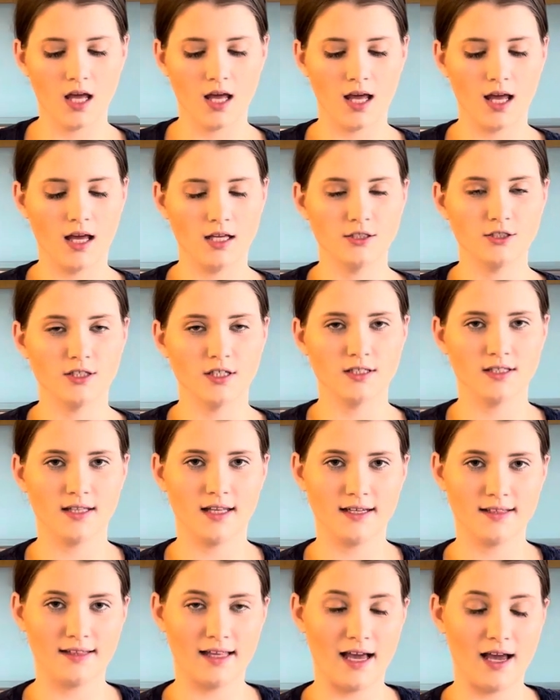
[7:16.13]
And just
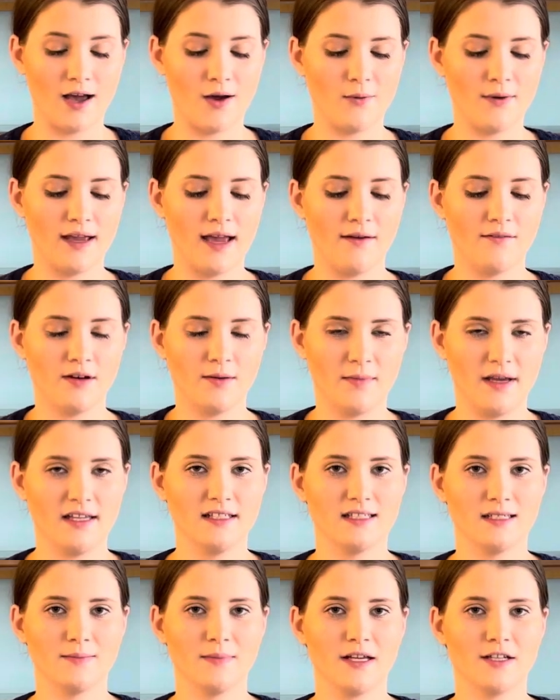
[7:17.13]
like that, we have an
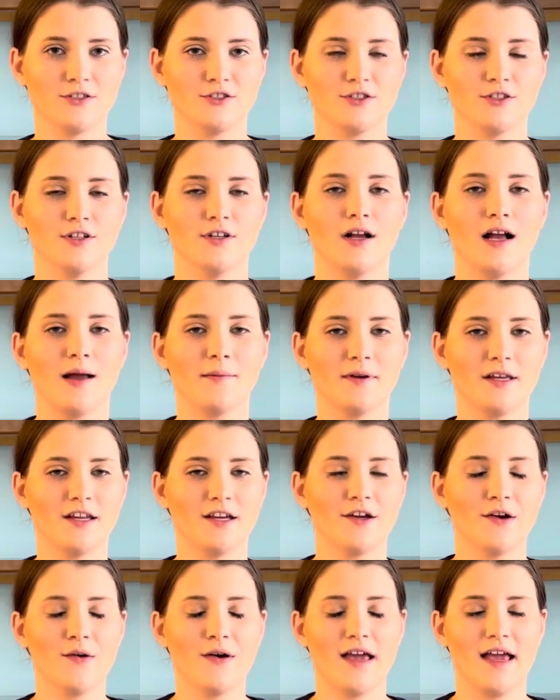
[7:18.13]
amazing mixture. I'm gonna
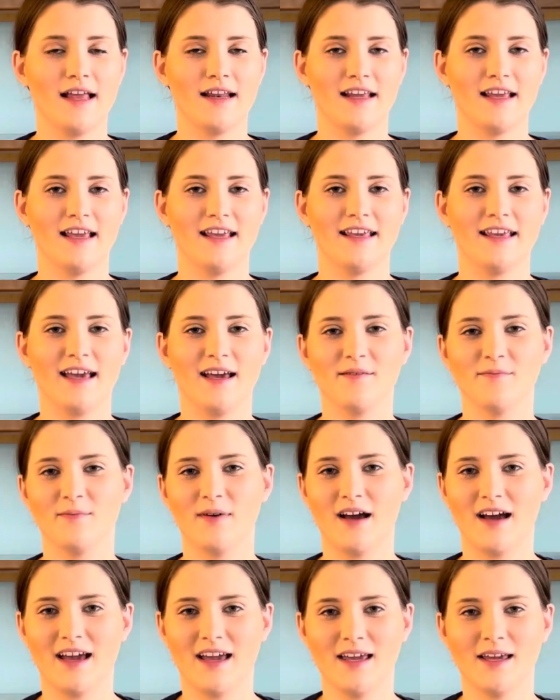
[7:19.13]
go ahead and get
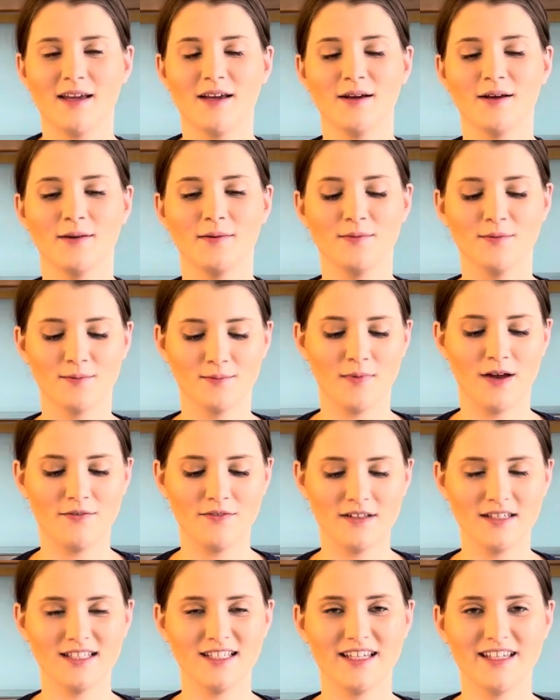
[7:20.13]
my
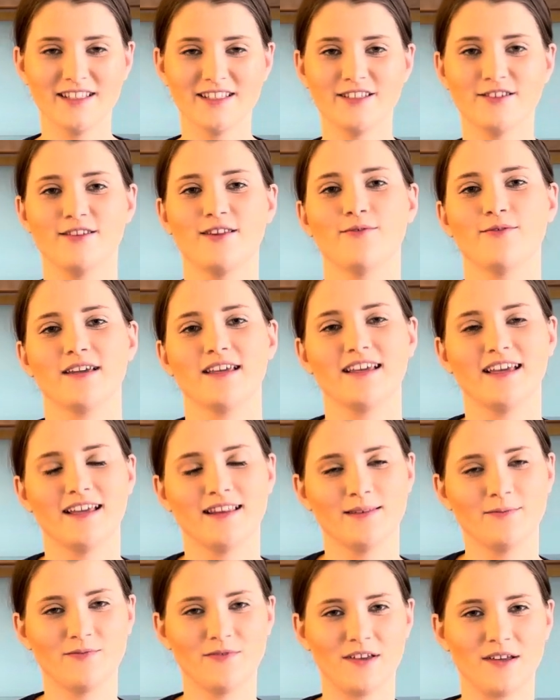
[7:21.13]
muffin tin so that we can get
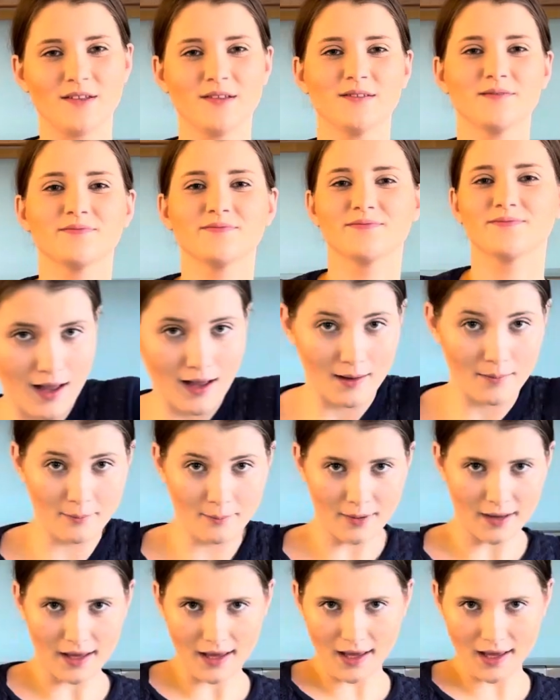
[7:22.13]
them filled. I'm
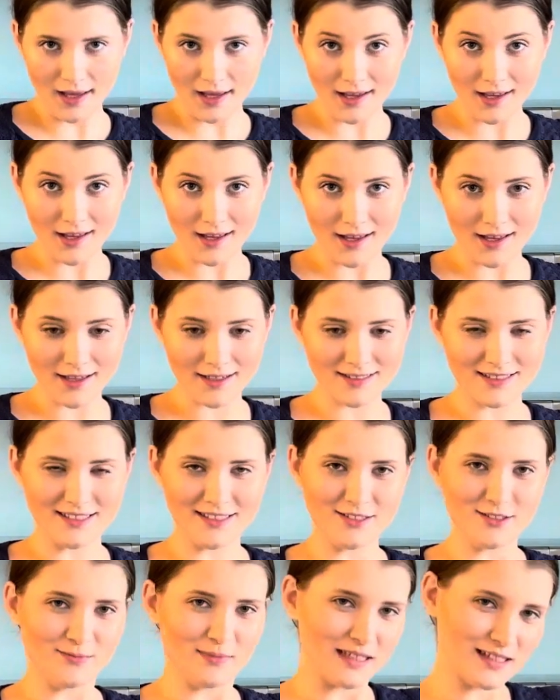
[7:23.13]
back!
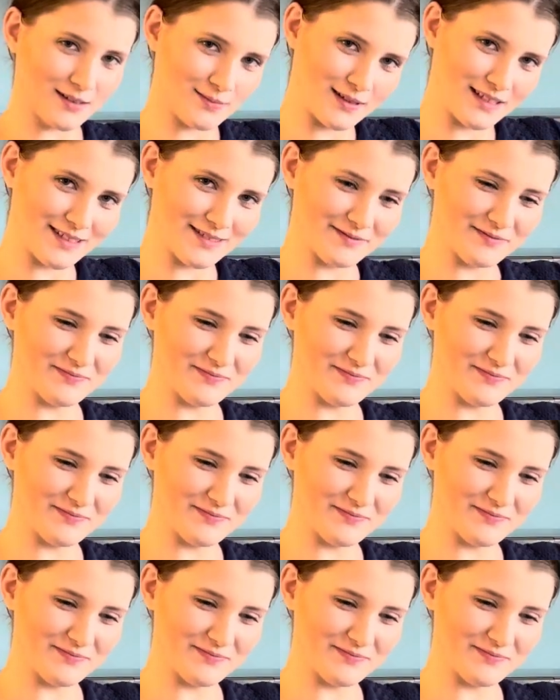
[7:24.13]
Did you miss me?